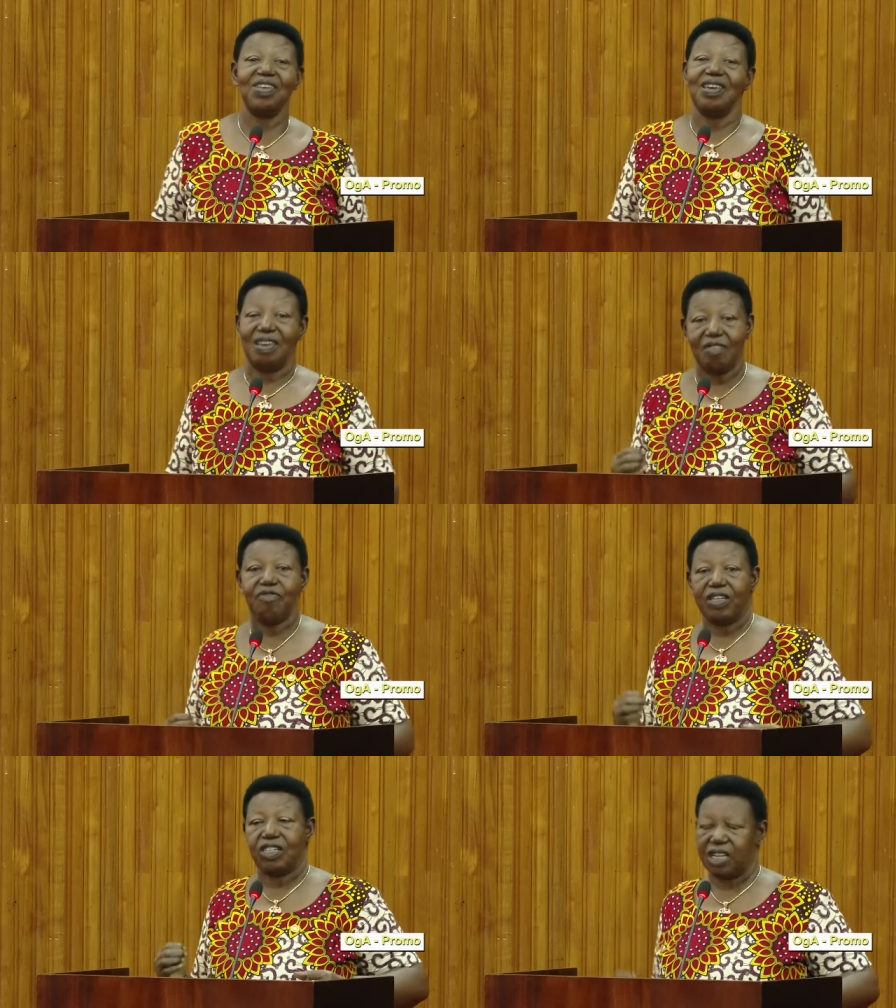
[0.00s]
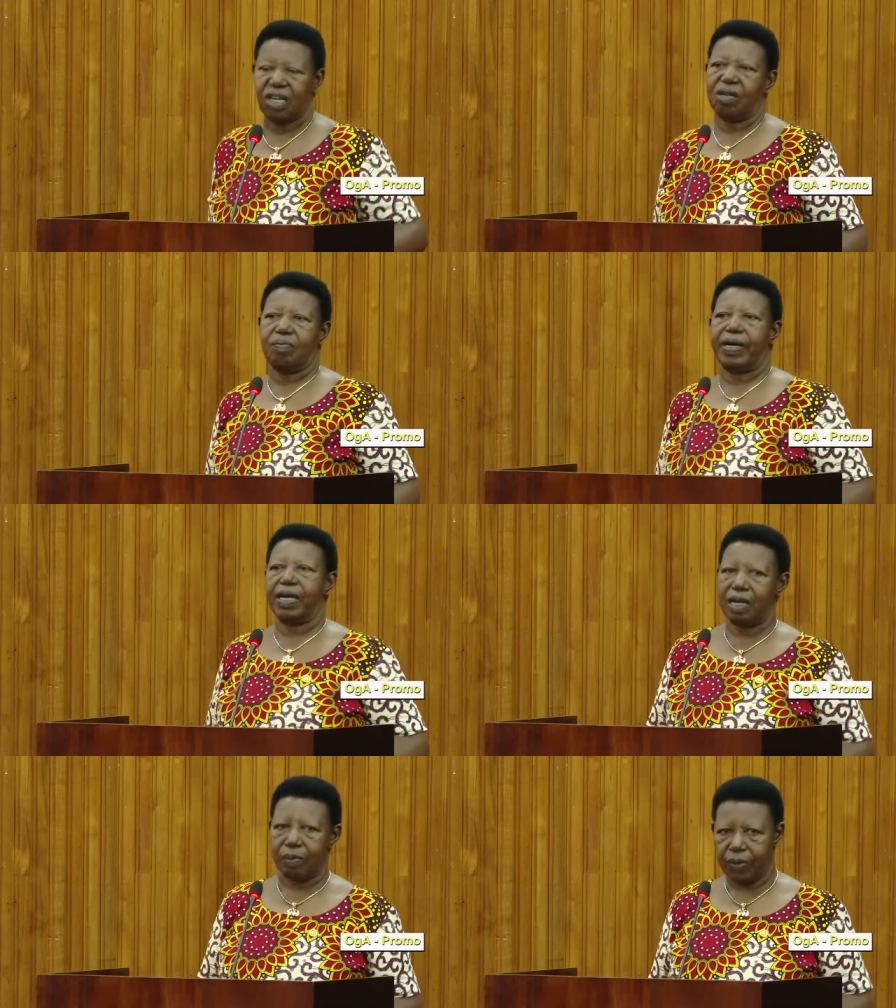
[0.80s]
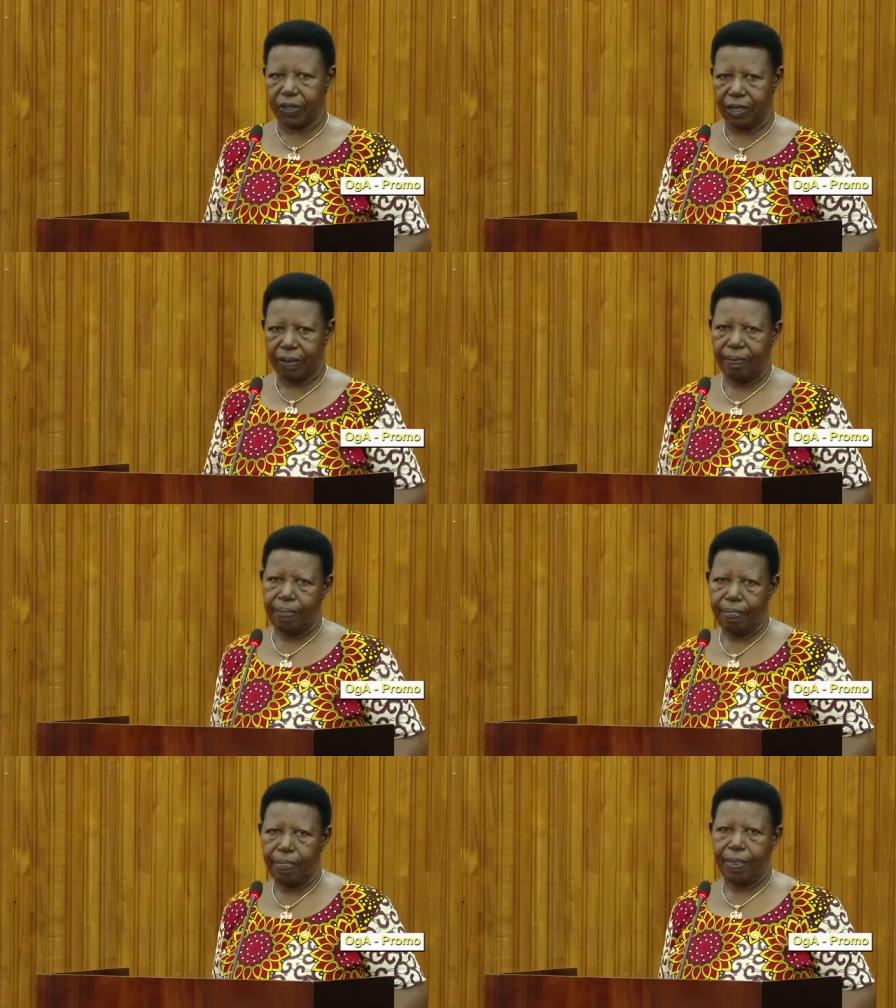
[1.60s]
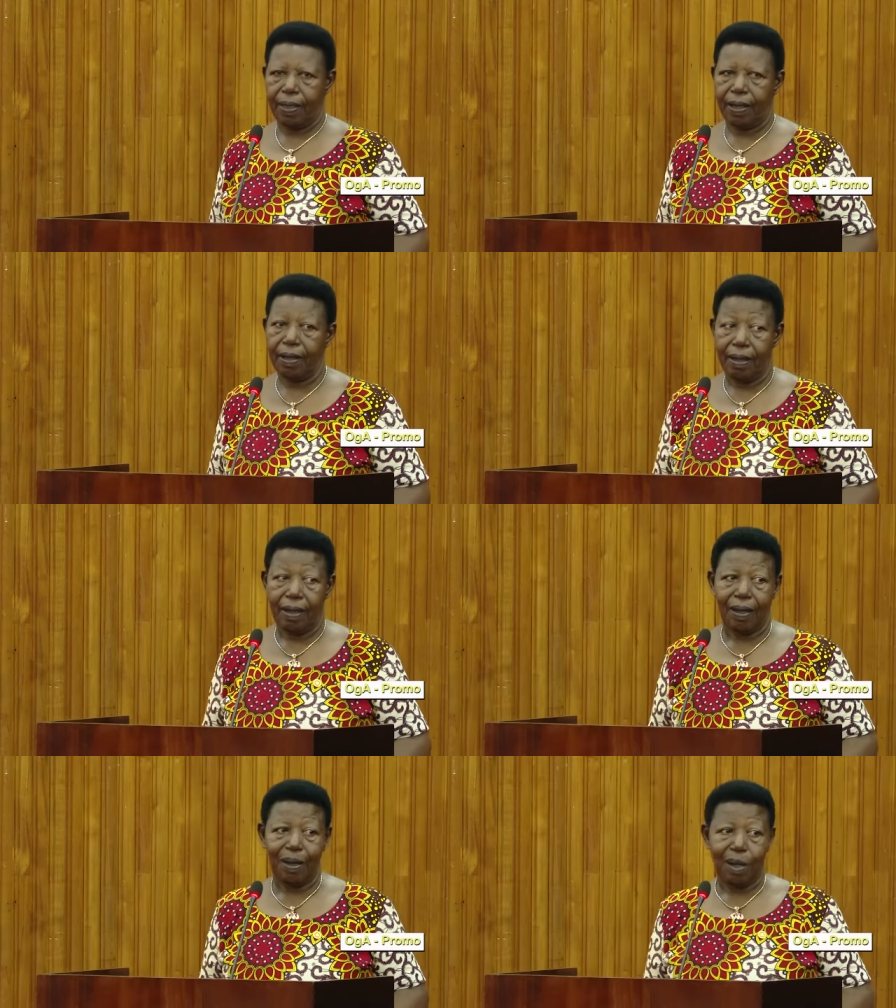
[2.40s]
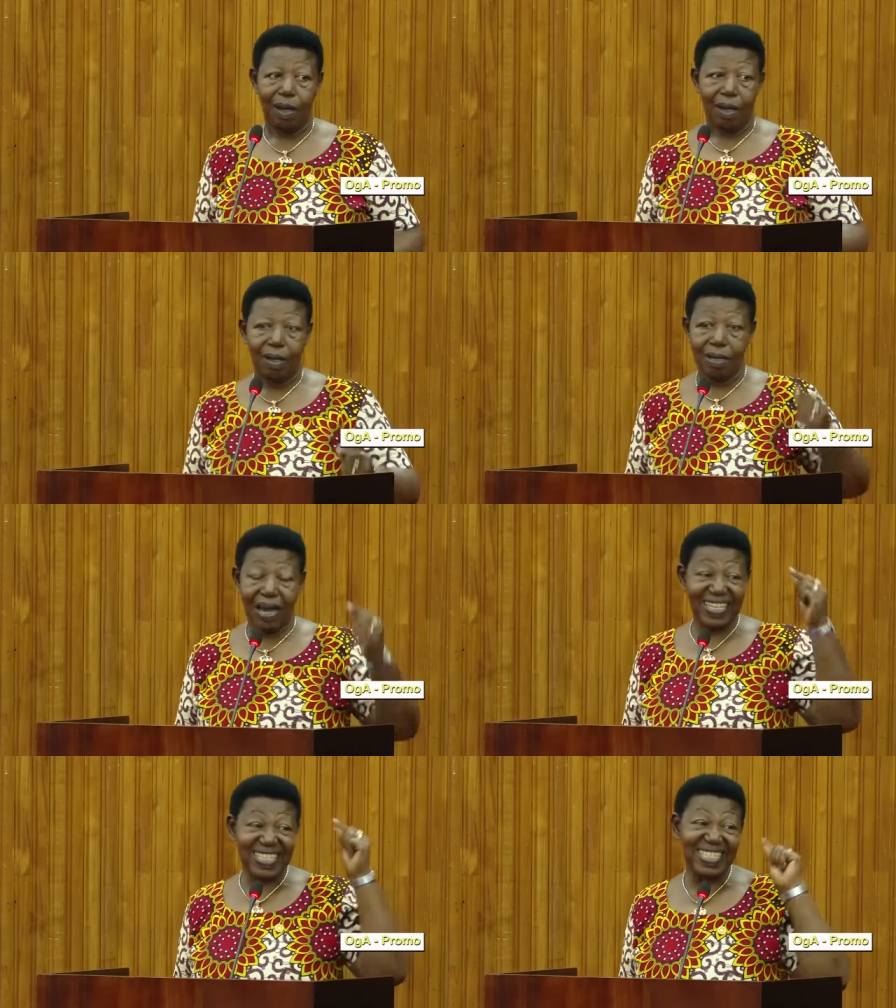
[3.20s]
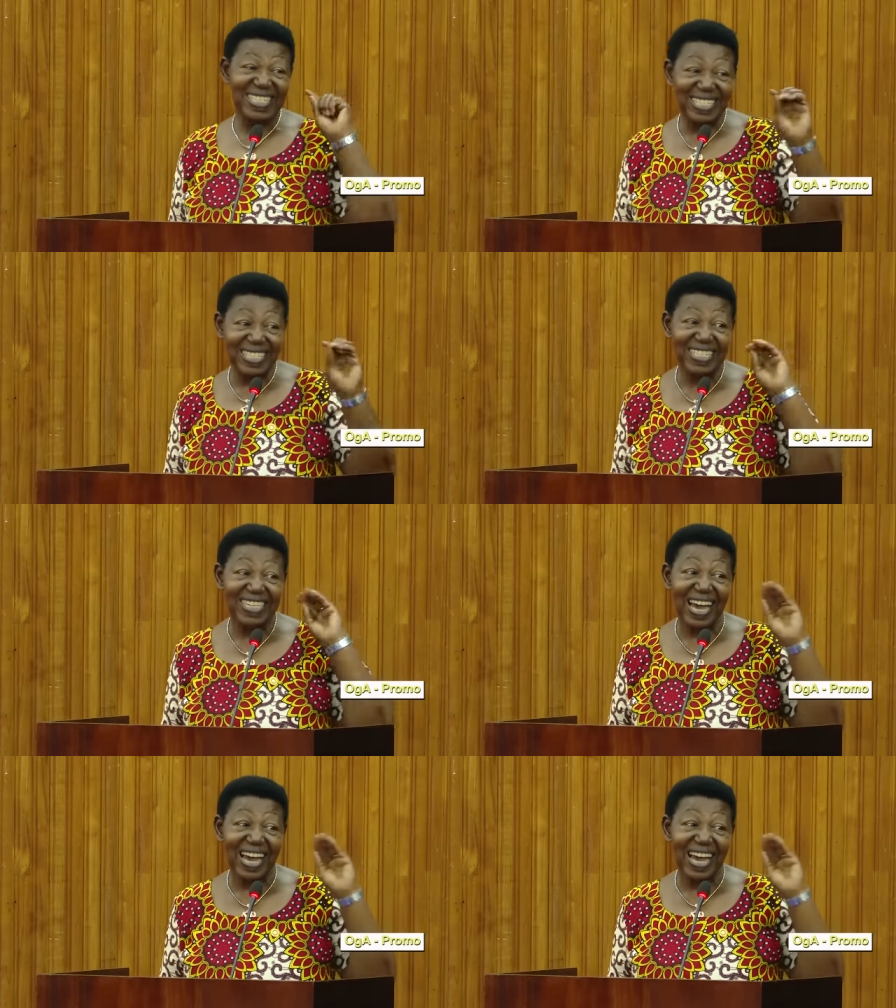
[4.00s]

me ever shaken by anybody? Eh? 19